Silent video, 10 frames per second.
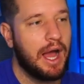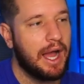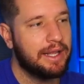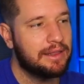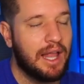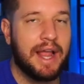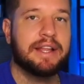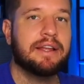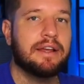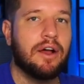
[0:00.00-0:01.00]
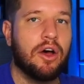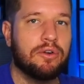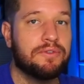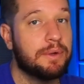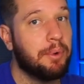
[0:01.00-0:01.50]
I like
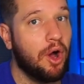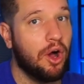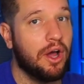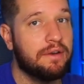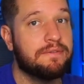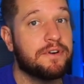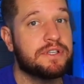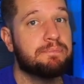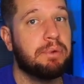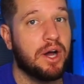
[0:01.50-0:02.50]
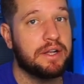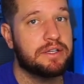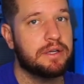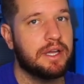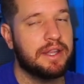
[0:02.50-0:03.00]
auto flip on versus
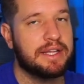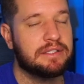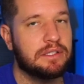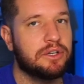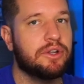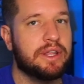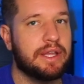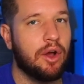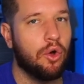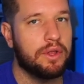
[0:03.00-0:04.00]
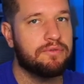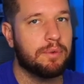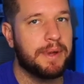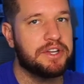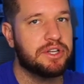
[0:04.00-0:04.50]
bunch, and that's literally the only
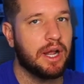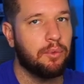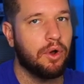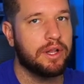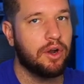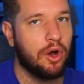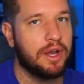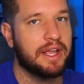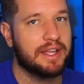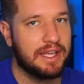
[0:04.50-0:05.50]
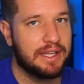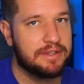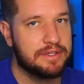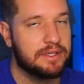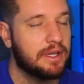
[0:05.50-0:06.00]
formation I want it on against,